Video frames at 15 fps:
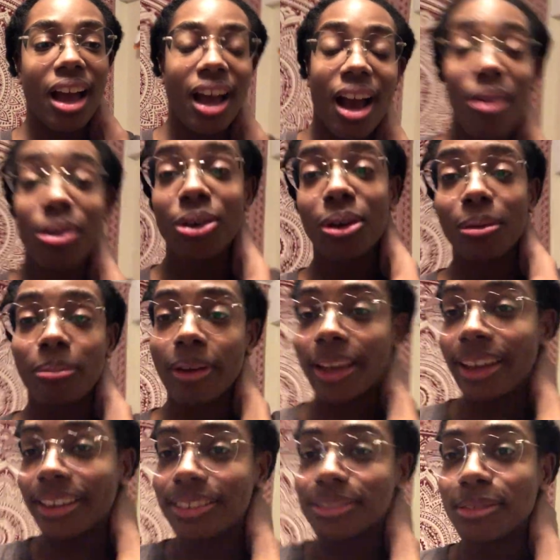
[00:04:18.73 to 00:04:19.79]
I want to go to
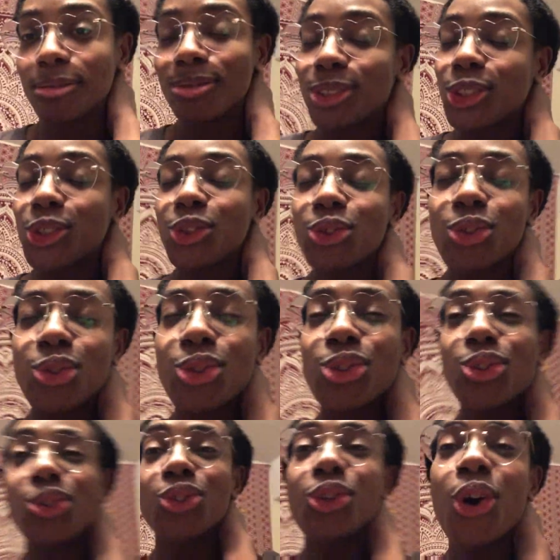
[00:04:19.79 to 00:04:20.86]
bed
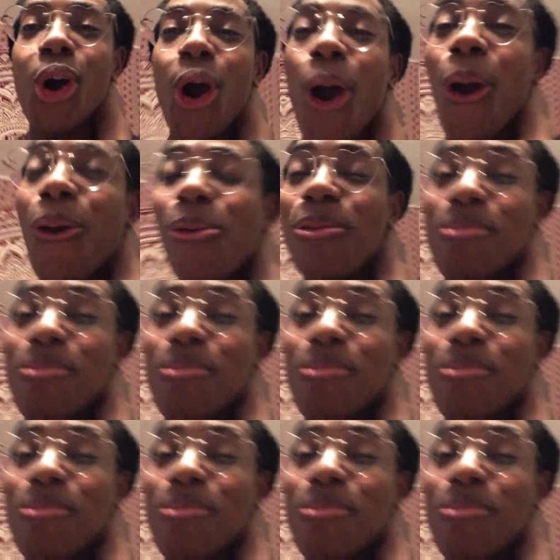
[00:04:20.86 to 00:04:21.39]
so